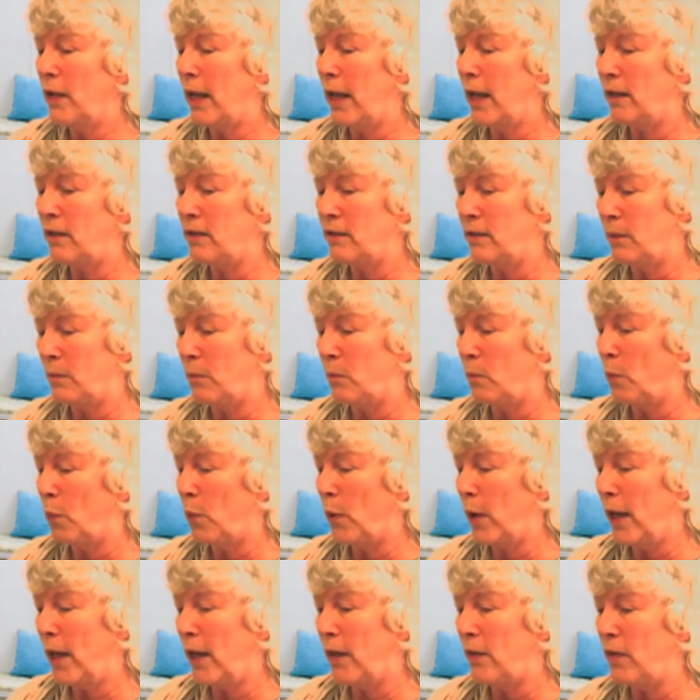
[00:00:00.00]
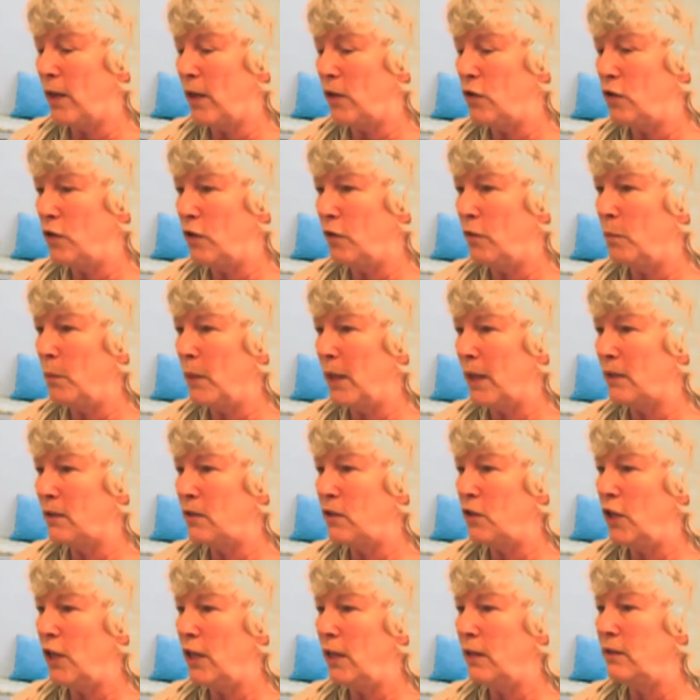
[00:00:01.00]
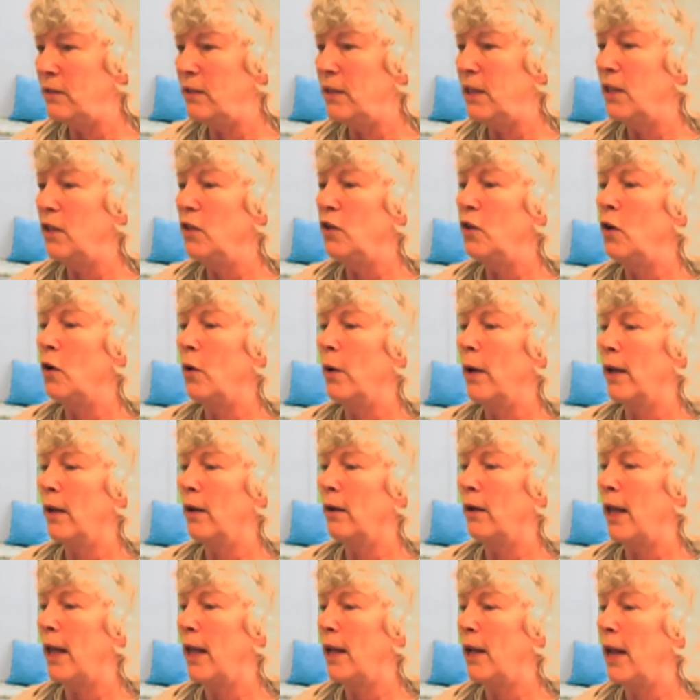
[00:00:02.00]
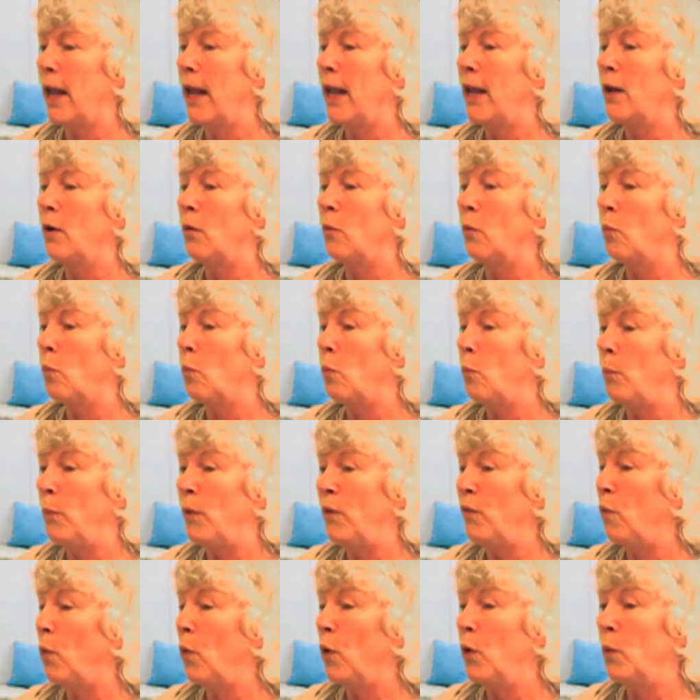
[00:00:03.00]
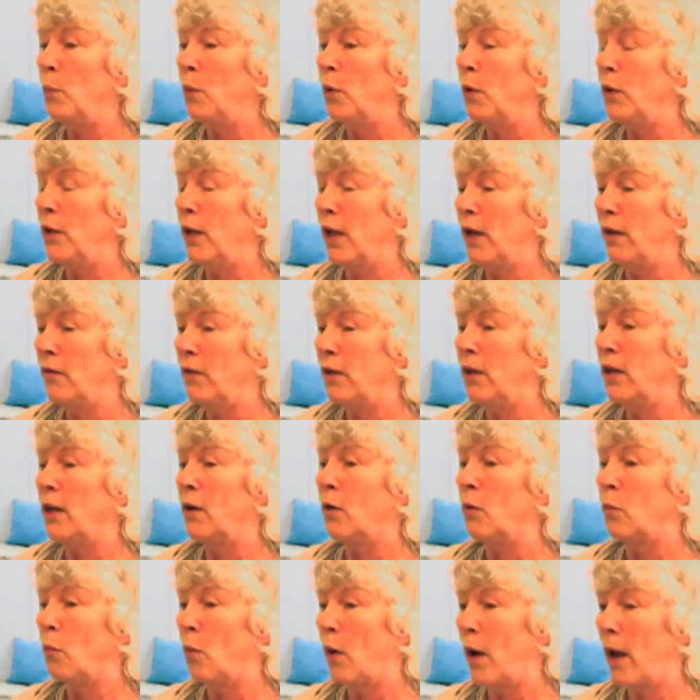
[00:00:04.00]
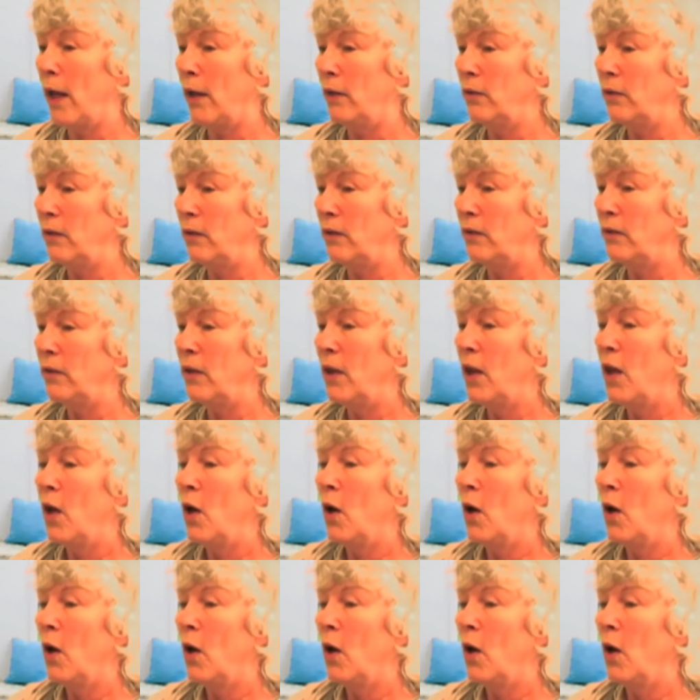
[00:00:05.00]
some bread that you've mixed yeast in, you know how, and before you put it in the oven and it rises.